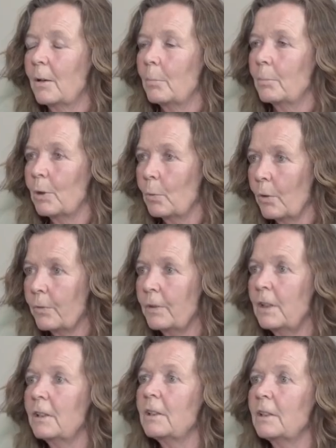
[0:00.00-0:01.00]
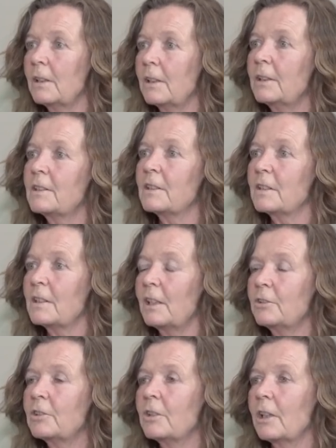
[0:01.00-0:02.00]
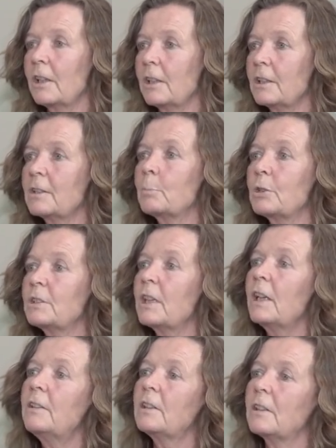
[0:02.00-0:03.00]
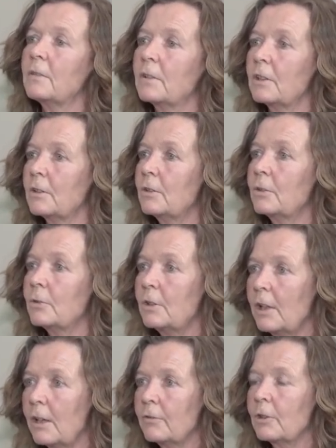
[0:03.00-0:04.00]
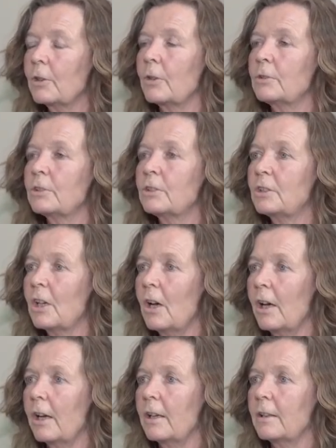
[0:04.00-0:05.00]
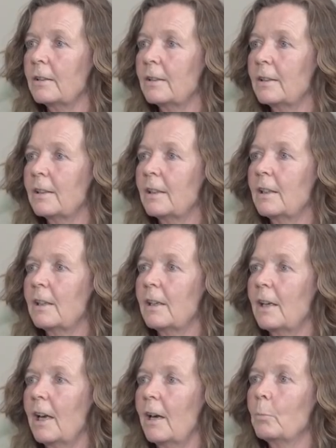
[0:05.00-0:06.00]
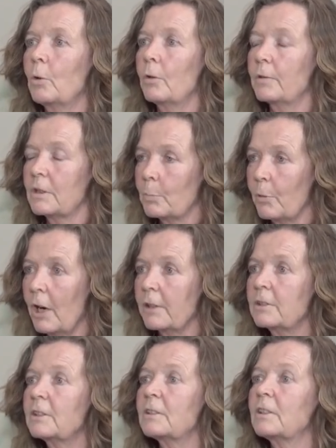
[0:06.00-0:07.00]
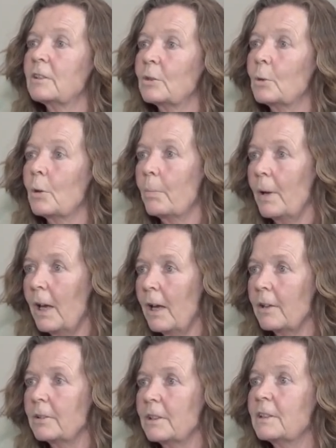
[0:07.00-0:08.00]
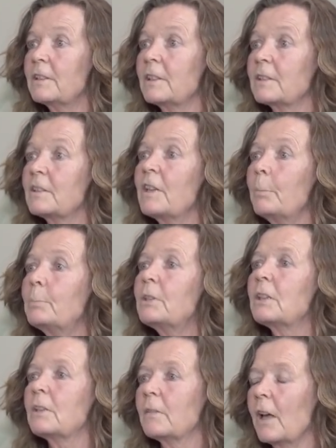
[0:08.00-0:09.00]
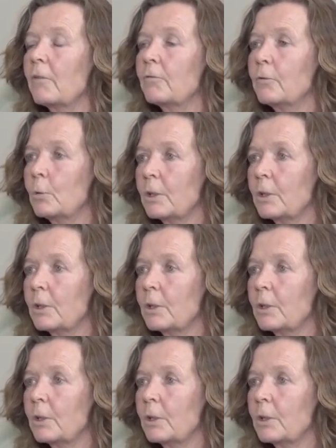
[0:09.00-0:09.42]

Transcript: But what thinking is essentially is pretending that you're never going to die. And what this practice is all about is accepting, that full